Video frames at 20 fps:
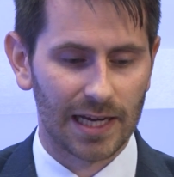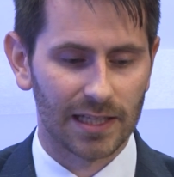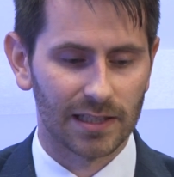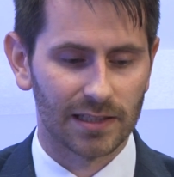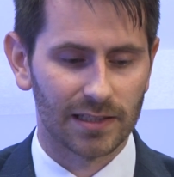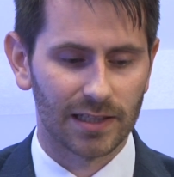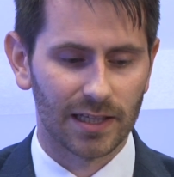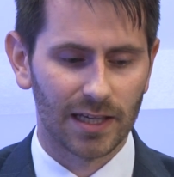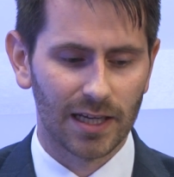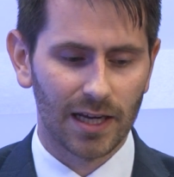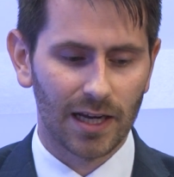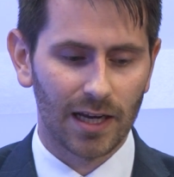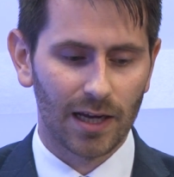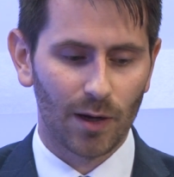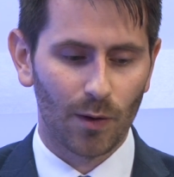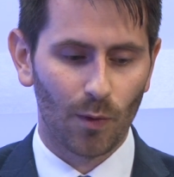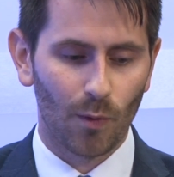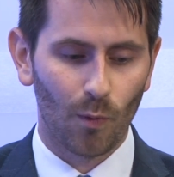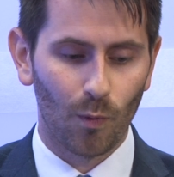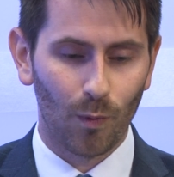And
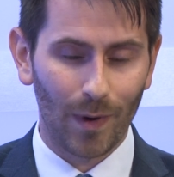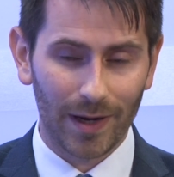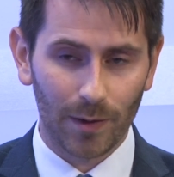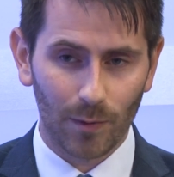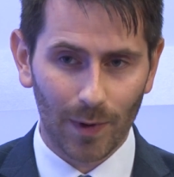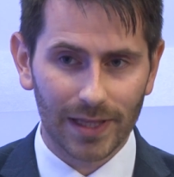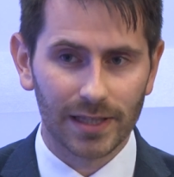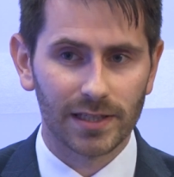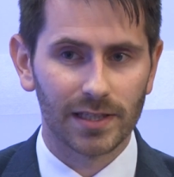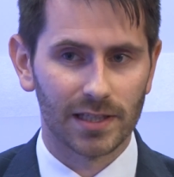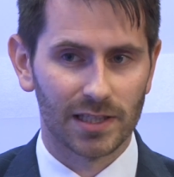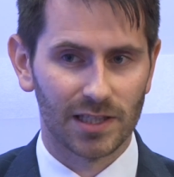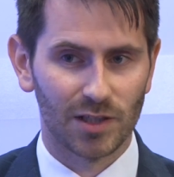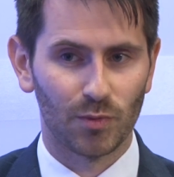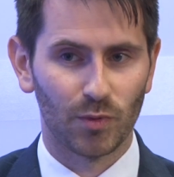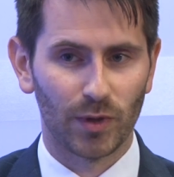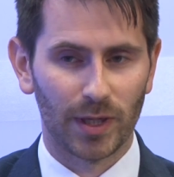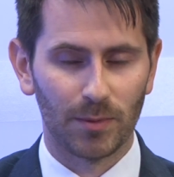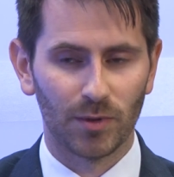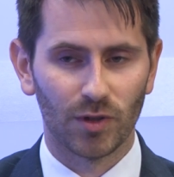when it went to the
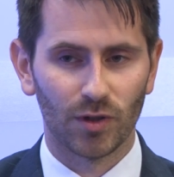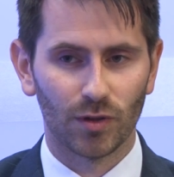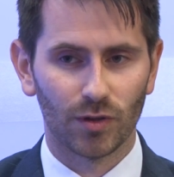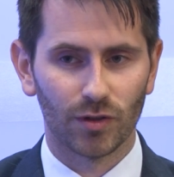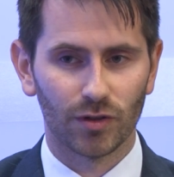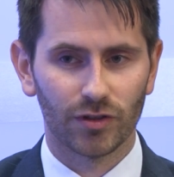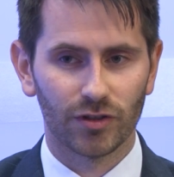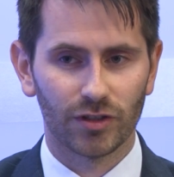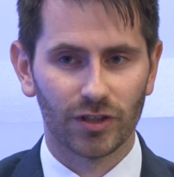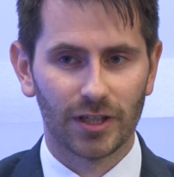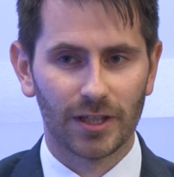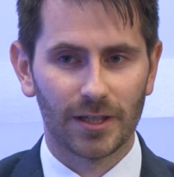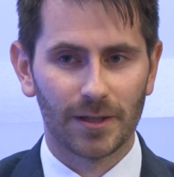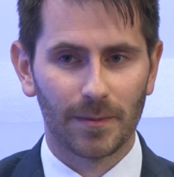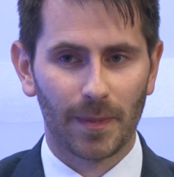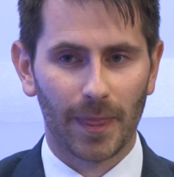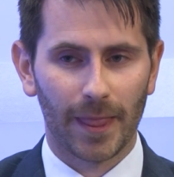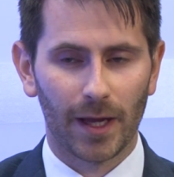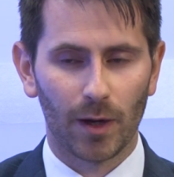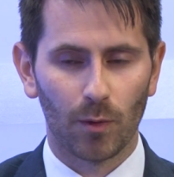Supreme Court,
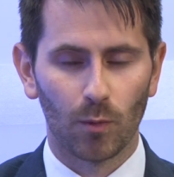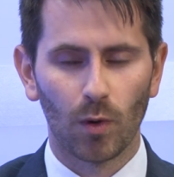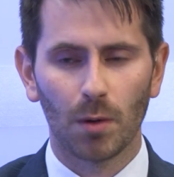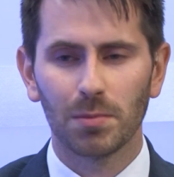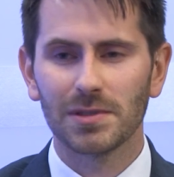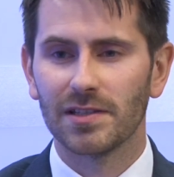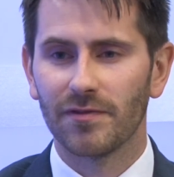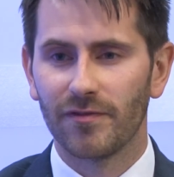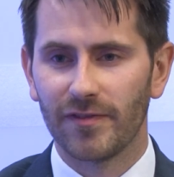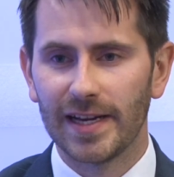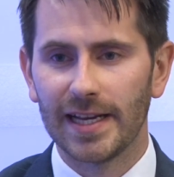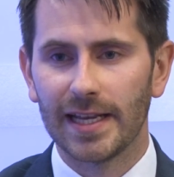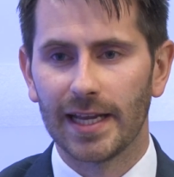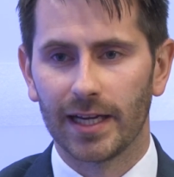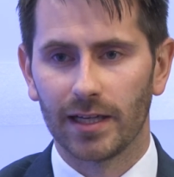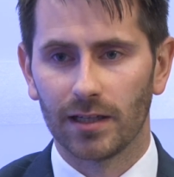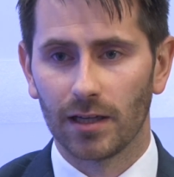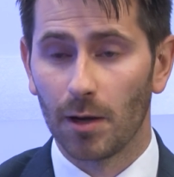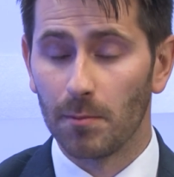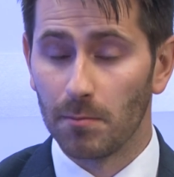what was the
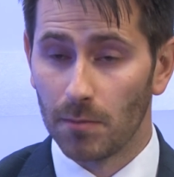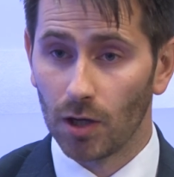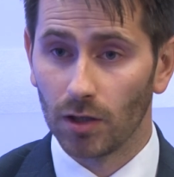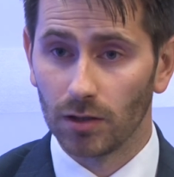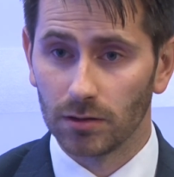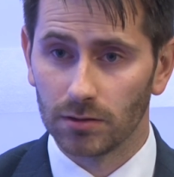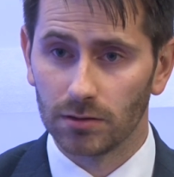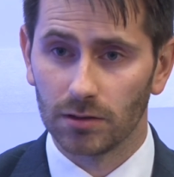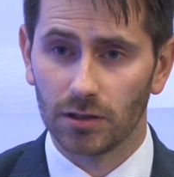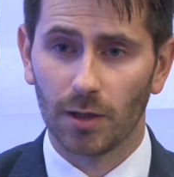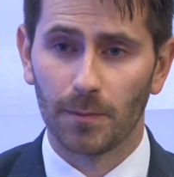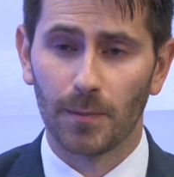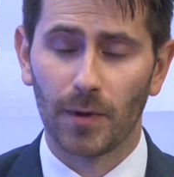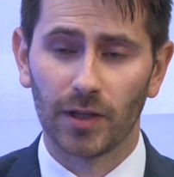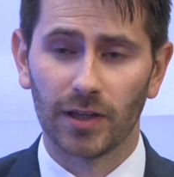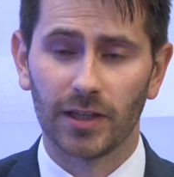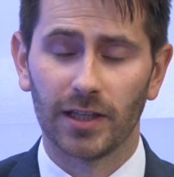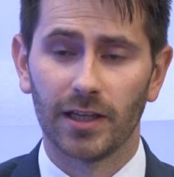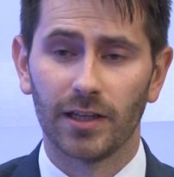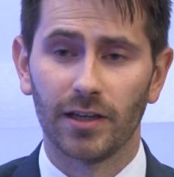feeling among
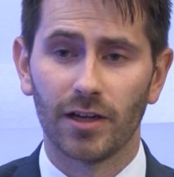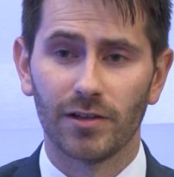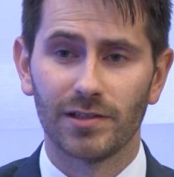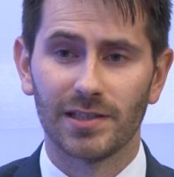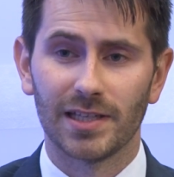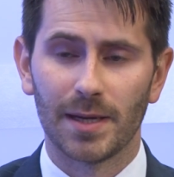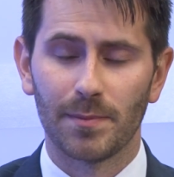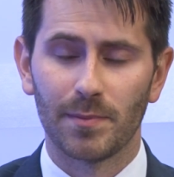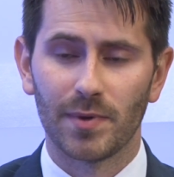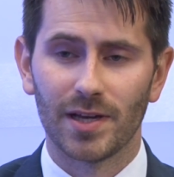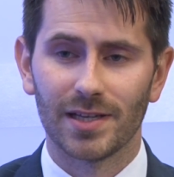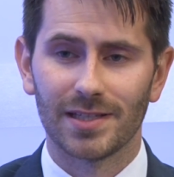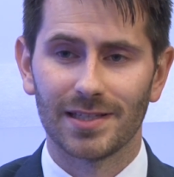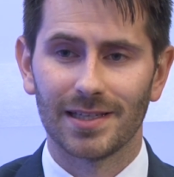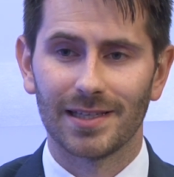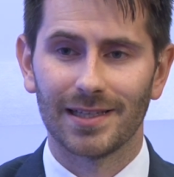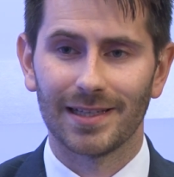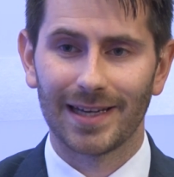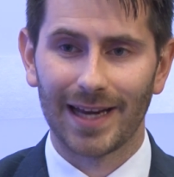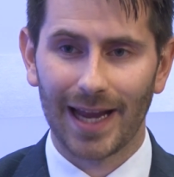the no to name person